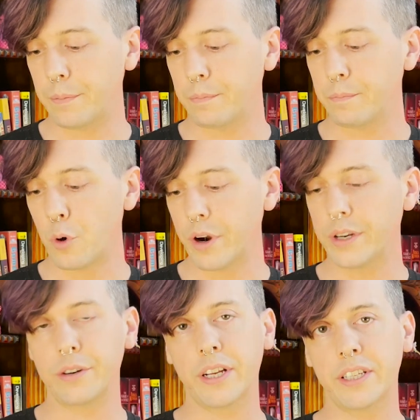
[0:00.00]
more
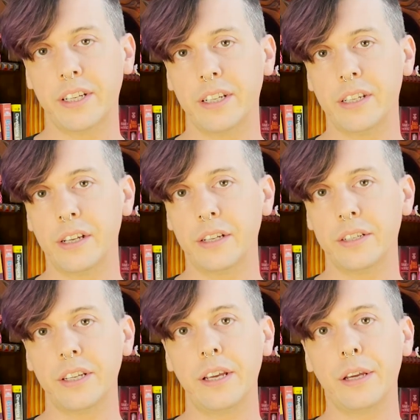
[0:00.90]
interested in to
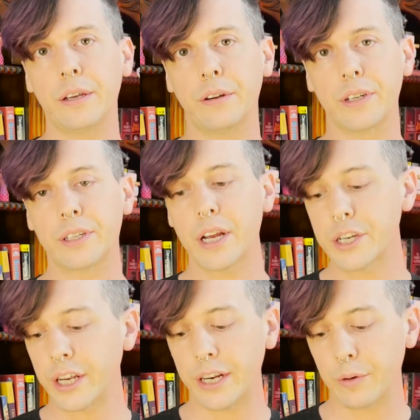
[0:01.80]
see your
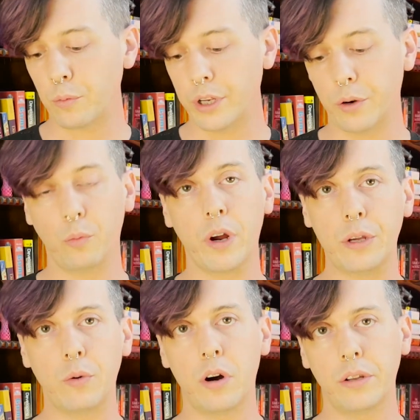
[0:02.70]
discussion and what
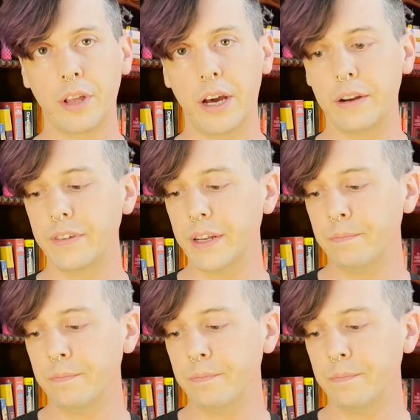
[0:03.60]
you all thought of it.